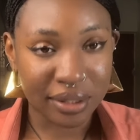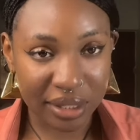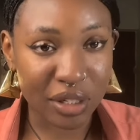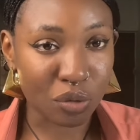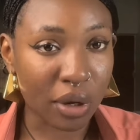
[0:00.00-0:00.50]

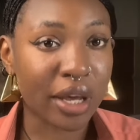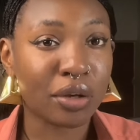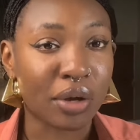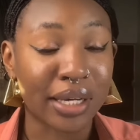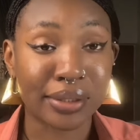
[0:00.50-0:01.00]
This is
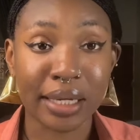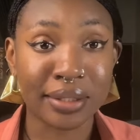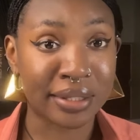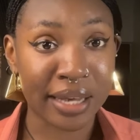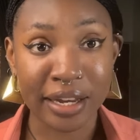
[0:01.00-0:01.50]
where you can
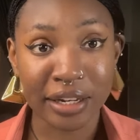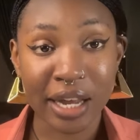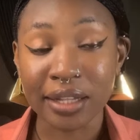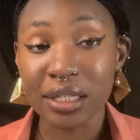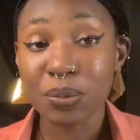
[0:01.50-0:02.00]
start
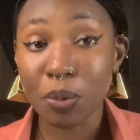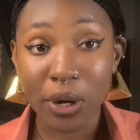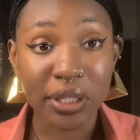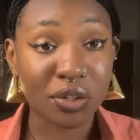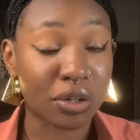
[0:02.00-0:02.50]
designing. At this
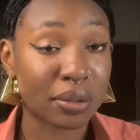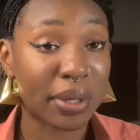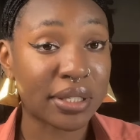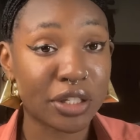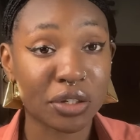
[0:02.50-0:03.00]
point,
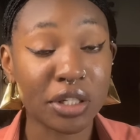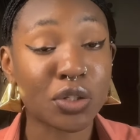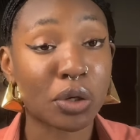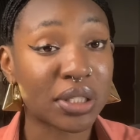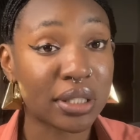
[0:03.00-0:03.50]
customization,
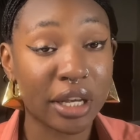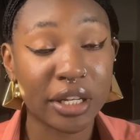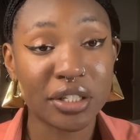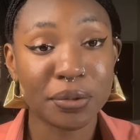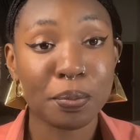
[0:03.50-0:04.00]
this third
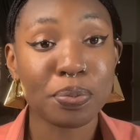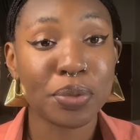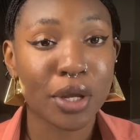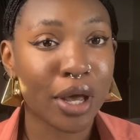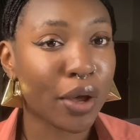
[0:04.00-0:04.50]
stage,
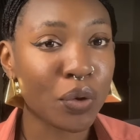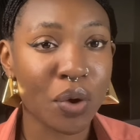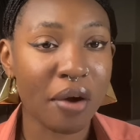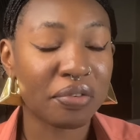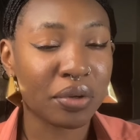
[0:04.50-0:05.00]

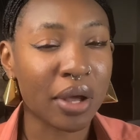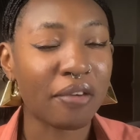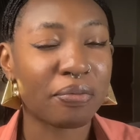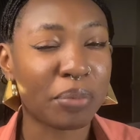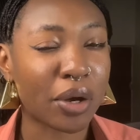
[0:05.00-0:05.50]
you
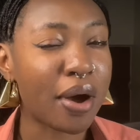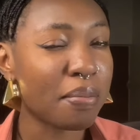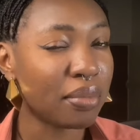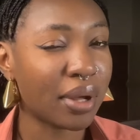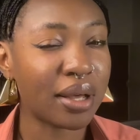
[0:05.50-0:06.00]
have
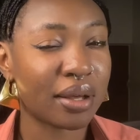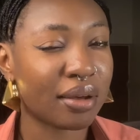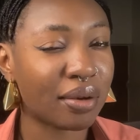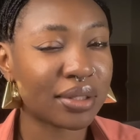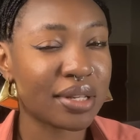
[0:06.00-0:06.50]
become,
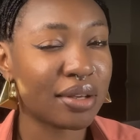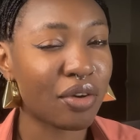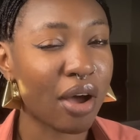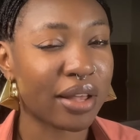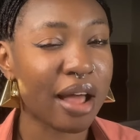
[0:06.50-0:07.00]
see,
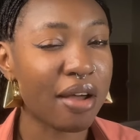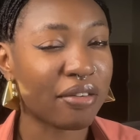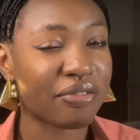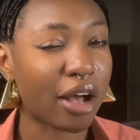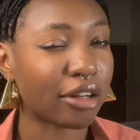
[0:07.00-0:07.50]
you are now a